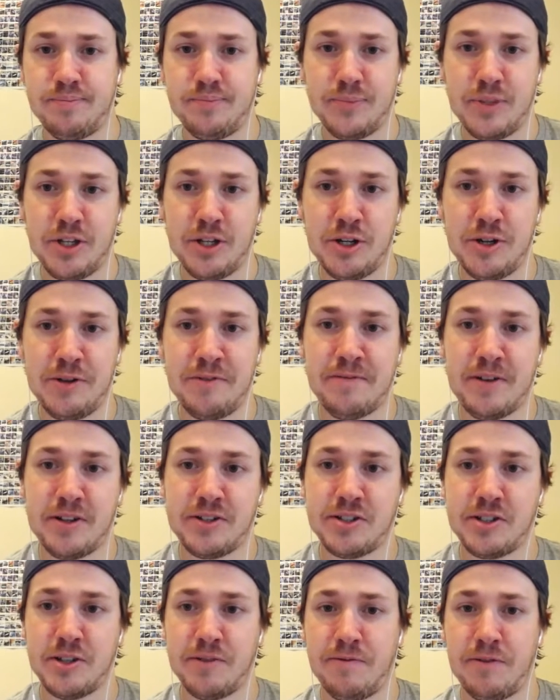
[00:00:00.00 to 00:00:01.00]
He
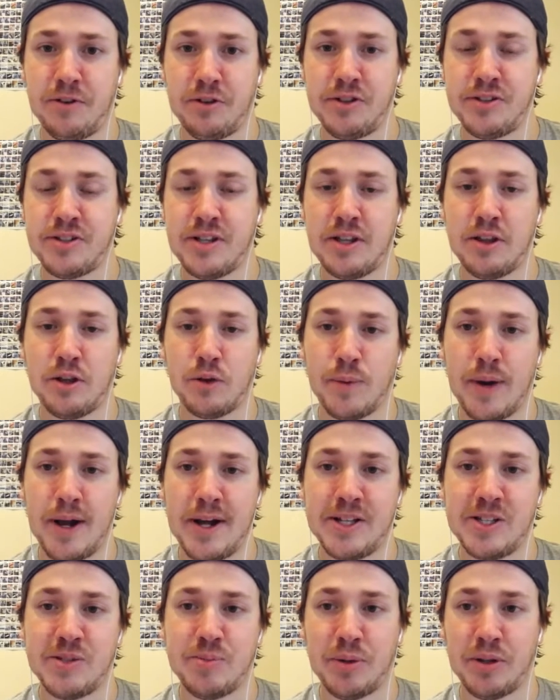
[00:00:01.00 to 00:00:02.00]
faces the Phillies and the
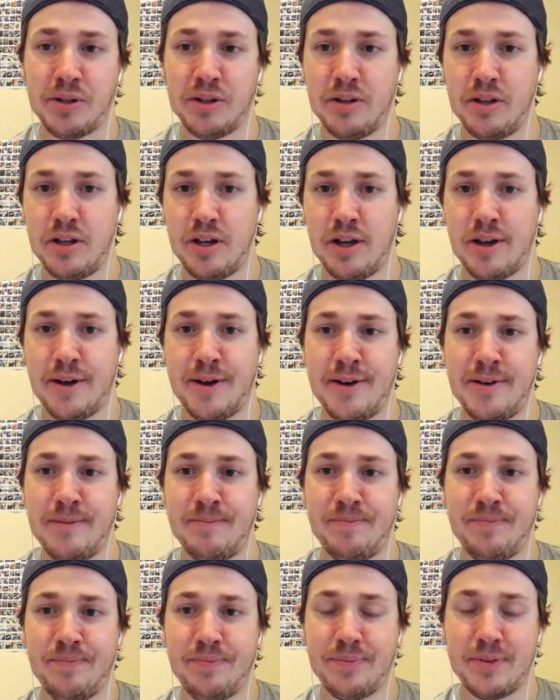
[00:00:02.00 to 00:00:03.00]
Reds, but
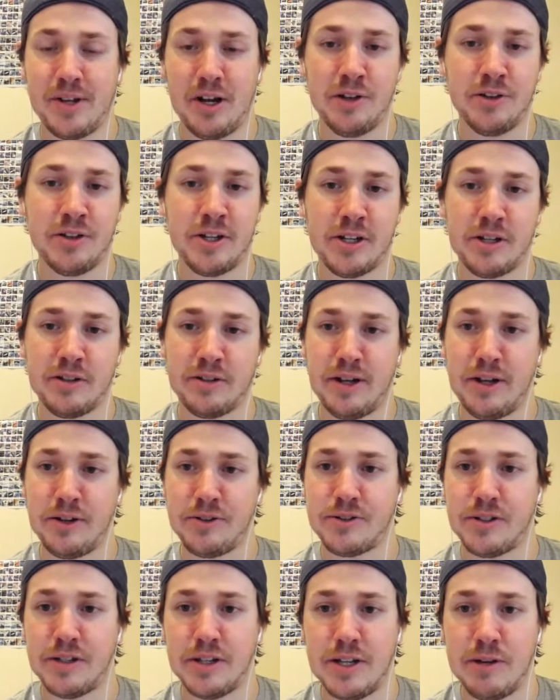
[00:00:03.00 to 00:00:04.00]
unlike
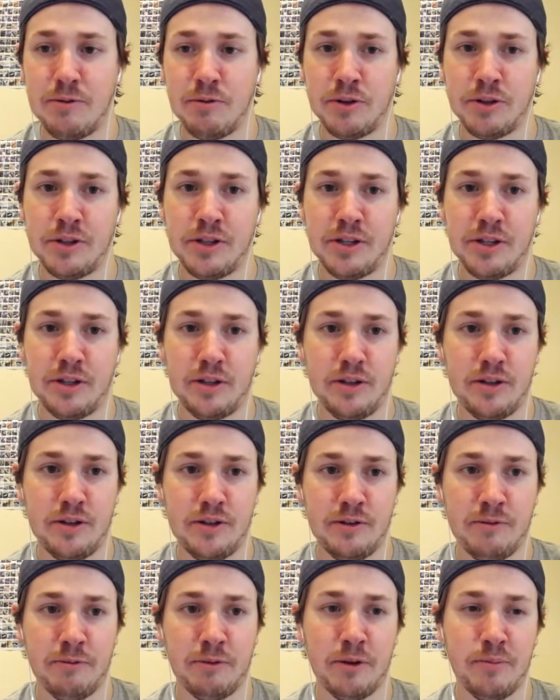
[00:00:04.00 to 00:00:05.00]
Nelson, he really
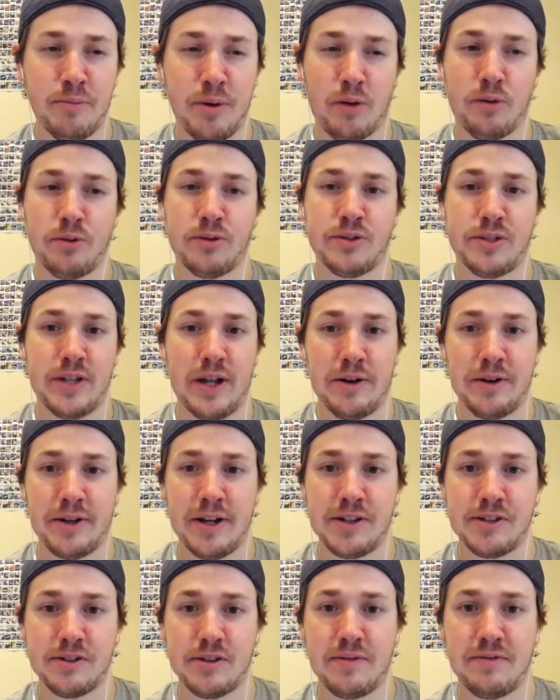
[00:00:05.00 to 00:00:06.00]
buckles down
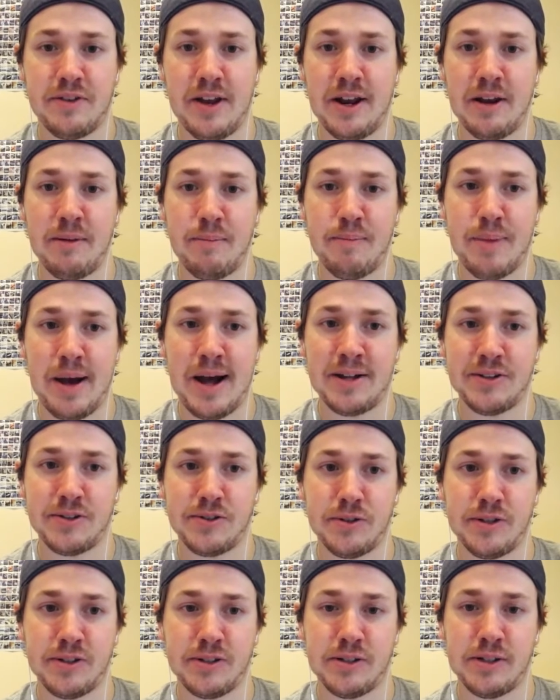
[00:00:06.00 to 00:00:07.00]
against left-handed bats,
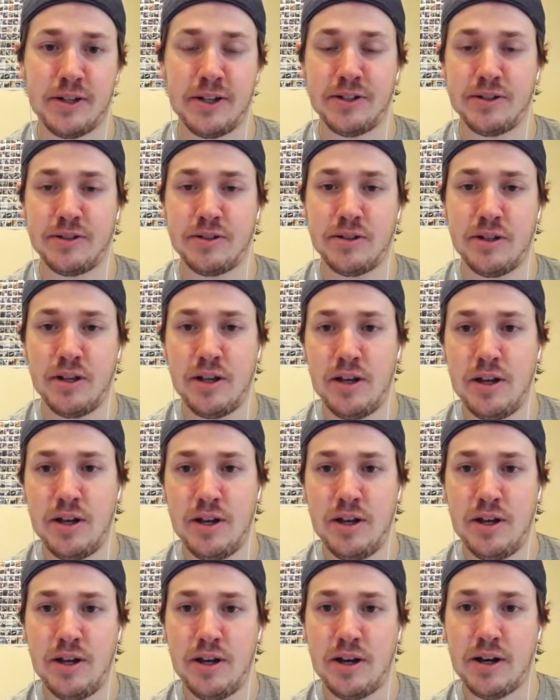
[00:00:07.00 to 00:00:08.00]
so that's a nice
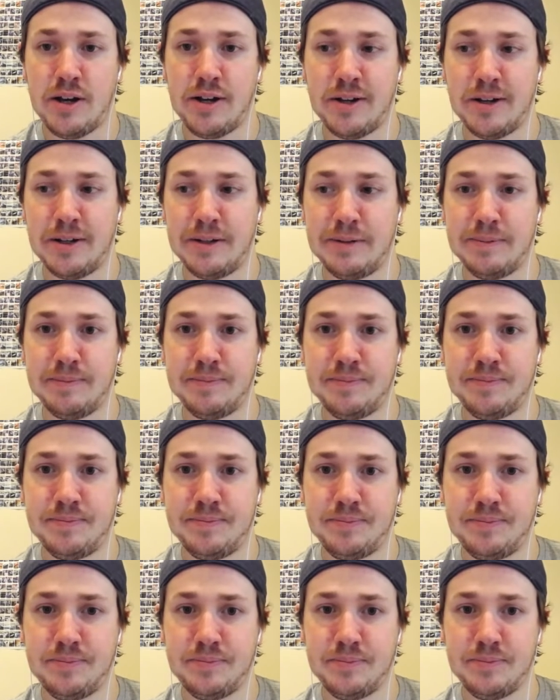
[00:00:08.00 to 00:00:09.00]

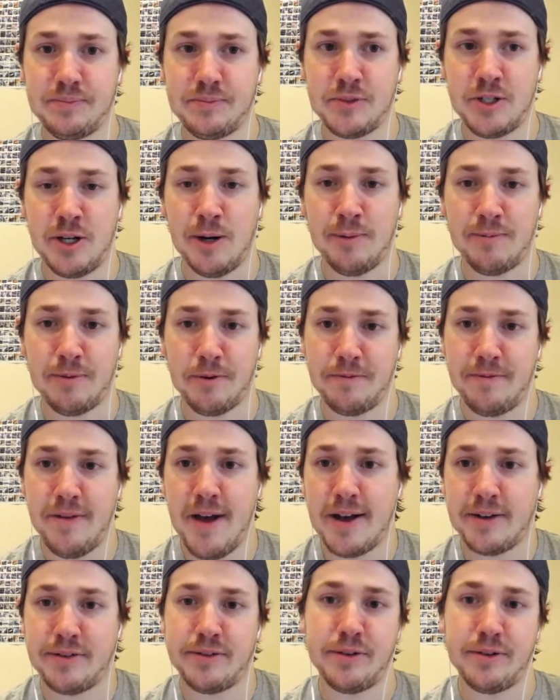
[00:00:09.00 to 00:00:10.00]
comfort
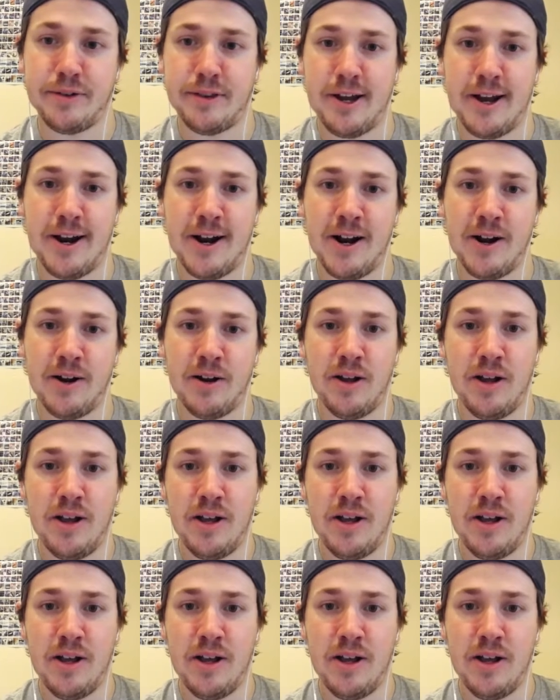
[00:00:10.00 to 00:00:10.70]
factor there.